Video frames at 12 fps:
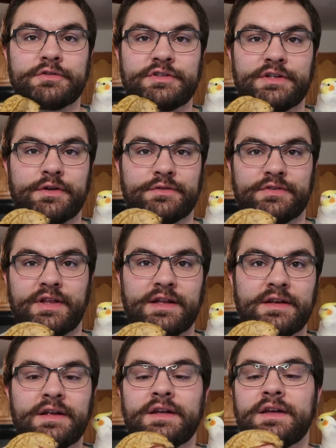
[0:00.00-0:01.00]
She knows
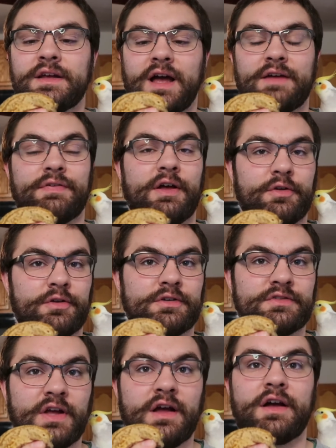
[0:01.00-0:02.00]
that I've held her
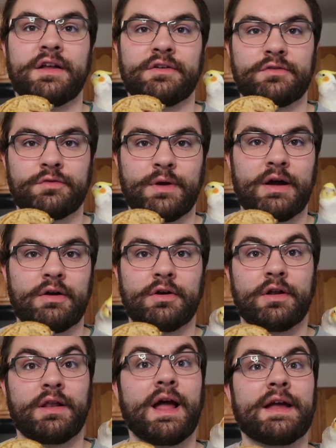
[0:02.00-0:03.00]
a ton throughout
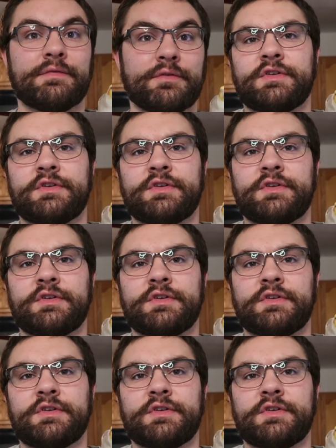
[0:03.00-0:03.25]
her life.